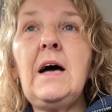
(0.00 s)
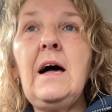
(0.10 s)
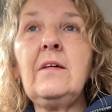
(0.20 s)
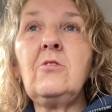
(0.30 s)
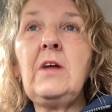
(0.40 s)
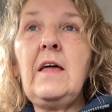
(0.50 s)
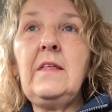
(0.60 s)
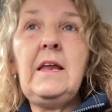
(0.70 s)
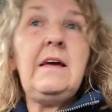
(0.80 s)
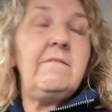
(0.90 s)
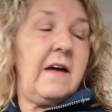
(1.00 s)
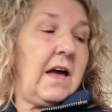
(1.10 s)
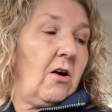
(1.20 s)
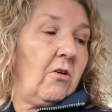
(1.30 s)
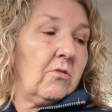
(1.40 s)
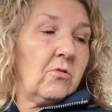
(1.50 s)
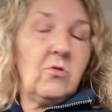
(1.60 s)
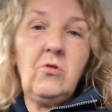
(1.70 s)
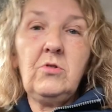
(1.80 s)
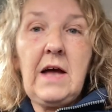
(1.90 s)
I could either leave it or I could
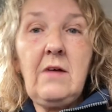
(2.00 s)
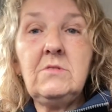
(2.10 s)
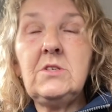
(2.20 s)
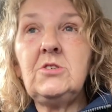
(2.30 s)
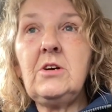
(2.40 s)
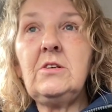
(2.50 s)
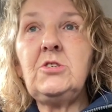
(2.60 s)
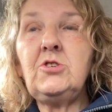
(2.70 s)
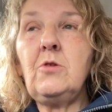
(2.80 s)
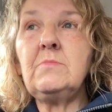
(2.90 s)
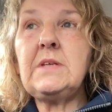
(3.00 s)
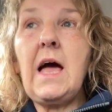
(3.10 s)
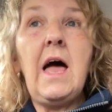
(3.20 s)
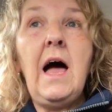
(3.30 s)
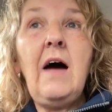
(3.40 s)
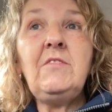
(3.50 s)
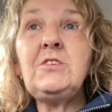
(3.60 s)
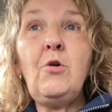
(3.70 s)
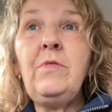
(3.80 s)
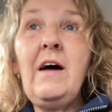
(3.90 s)
go down to charity shop and say, have you
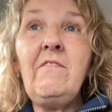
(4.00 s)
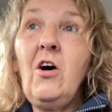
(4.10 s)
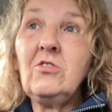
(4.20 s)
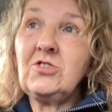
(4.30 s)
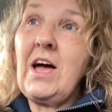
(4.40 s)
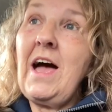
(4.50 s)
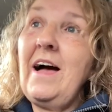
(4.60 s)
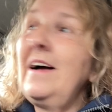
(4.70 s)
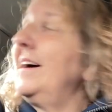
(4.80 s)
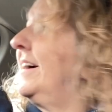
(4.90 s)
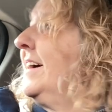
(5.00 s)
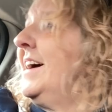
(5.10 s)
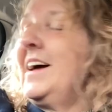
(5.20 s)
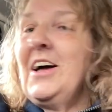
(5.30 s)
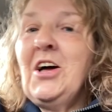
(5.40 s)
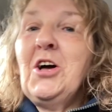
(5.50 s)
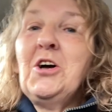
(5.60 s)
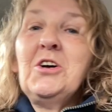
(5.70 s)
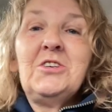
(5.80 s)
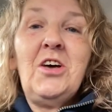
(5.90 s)
sold that vase yet?
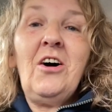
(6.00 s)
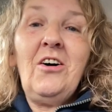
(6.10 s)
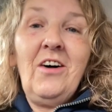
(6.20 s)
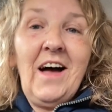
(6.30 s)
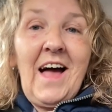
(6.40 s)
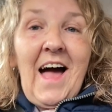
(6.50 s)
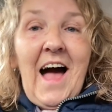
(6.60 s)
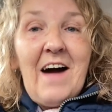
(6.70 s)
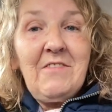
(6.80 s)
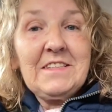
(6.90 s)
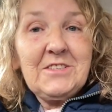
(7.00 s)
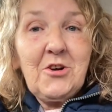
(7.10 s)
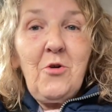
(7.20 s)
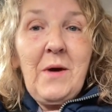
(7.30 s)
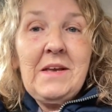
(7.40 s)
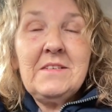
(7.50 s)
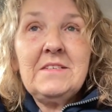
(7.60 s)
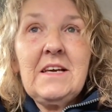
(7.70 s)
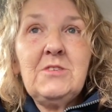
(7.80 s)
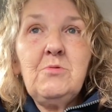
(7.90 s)
So, I've had to go in and
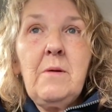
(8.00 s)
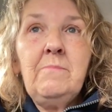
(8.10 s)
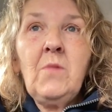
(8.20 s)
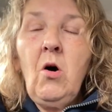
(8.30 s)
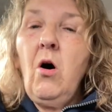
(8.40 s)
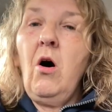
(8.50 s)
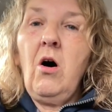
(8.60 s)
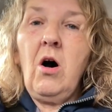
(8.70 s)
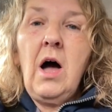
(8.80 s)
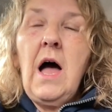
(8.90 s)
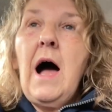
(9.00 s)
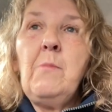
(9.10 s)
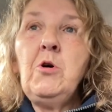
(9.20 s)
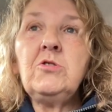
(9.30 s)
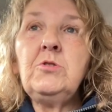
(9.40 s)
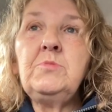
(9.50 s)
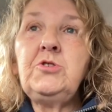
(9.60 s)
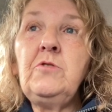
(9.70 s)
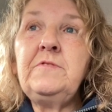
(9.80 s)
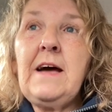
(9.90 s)
say to him, oh, I brought some
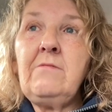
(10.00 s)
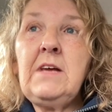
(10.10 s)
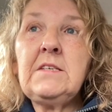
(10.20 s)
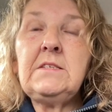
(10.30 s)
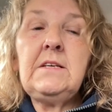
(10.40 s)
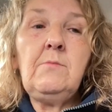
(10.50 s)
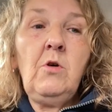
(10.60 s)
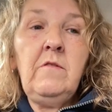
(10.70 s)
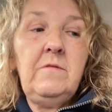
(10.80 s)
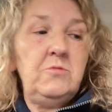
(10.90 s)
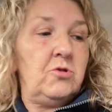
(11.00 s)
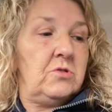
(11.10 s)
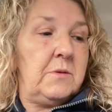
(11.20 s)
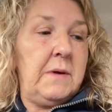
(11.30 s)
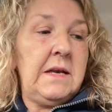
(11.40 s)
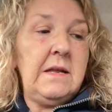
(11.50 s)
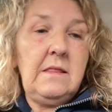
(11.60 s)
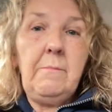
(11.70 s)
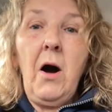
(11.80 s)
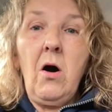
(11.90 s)
stuff down yesterday and one of them shouldn't have been in
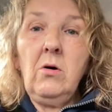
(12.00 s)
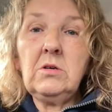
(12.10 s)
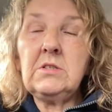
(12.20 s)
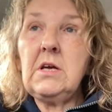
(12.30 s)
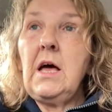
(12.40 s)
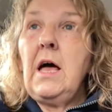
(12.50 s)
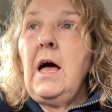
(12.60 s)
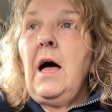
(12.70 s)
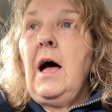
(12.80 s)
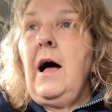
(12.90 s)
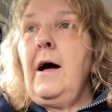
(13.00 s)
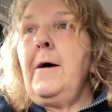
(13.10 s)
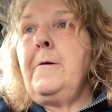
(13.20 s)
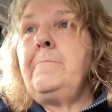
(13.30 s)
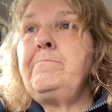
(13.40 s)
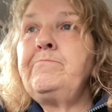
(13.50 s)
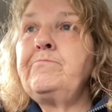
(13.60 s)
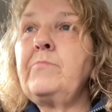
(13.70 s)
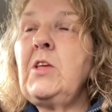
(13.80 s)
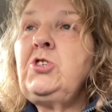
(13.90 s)
the box. Um,
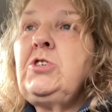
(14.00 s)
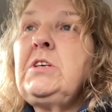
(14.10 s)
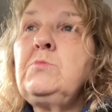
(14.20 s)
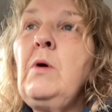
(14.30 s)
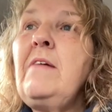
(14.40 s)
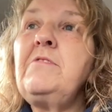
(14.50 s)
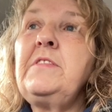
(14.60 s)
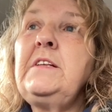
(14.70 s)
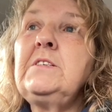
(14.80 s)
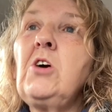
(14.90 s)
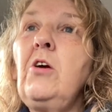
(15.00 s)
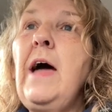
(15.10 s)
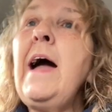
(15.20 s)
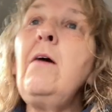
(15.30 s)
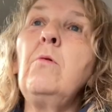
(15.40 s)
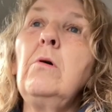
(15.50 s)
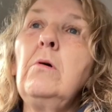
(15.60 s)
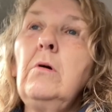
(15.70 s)
she says, well, everything's gone out.